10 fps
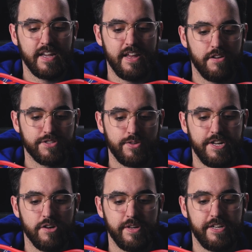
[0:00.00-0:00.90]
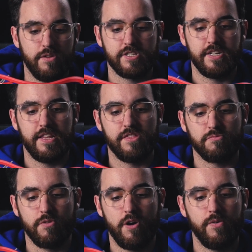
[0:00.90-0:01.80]
And also here we ghosted in
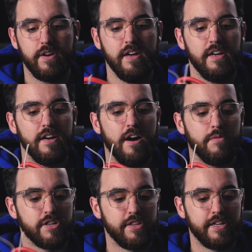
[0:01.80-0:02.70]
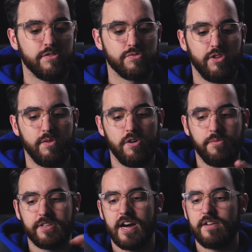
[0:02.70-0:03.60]
Throne, uh, which I think goes really
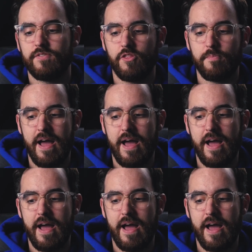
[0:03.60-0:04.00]
well with kind of all the